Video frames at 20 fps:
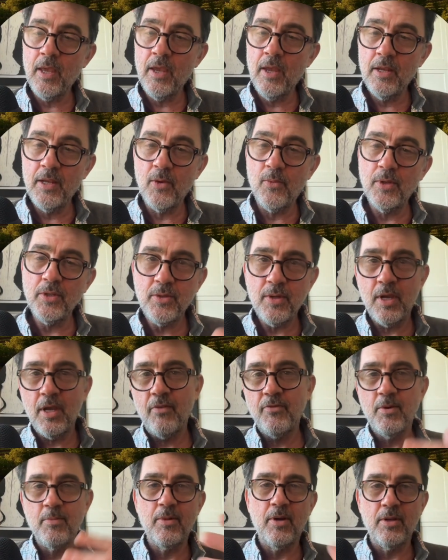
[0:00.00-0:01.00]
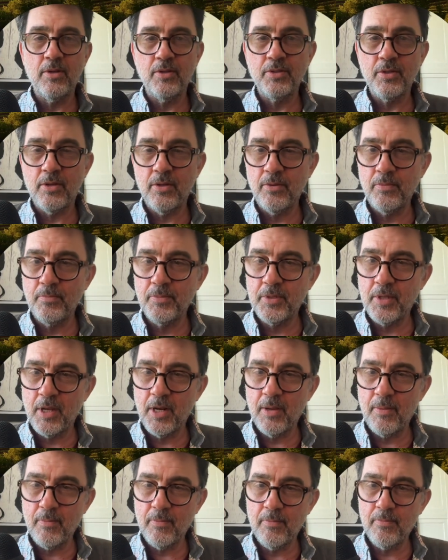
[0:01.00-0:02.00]
Now, once you have your models all set
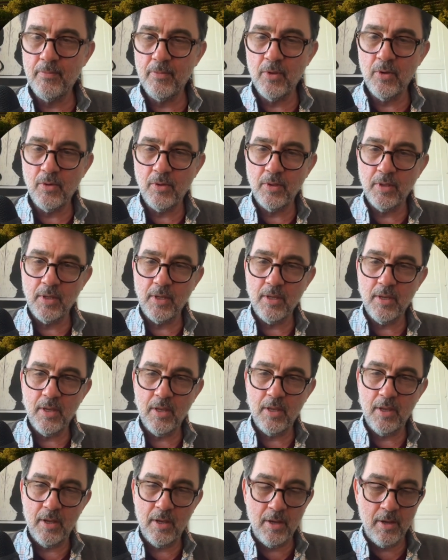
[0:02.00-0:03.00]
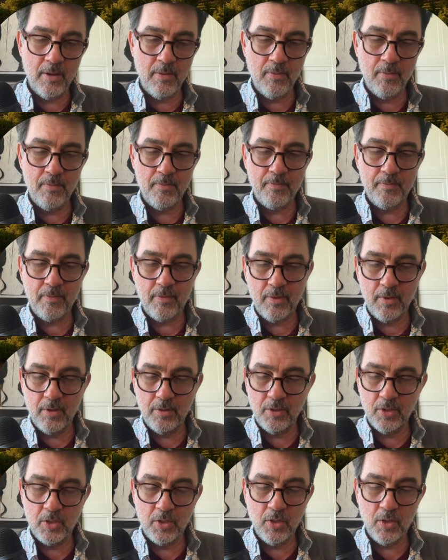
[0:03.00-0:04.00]
up locally, I'll
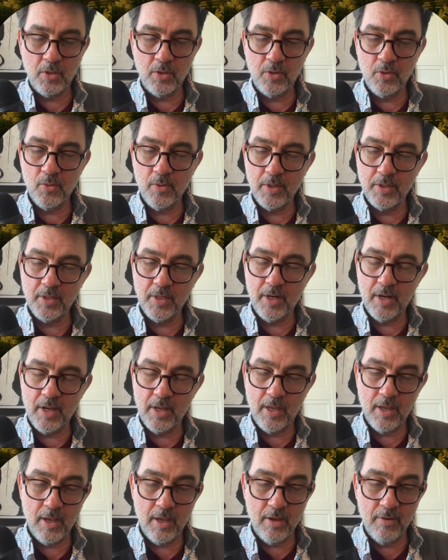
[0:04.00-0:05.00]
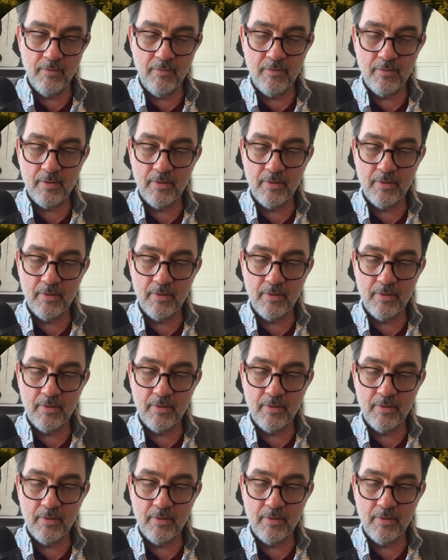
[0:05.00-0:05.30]
just show you the ones that I have.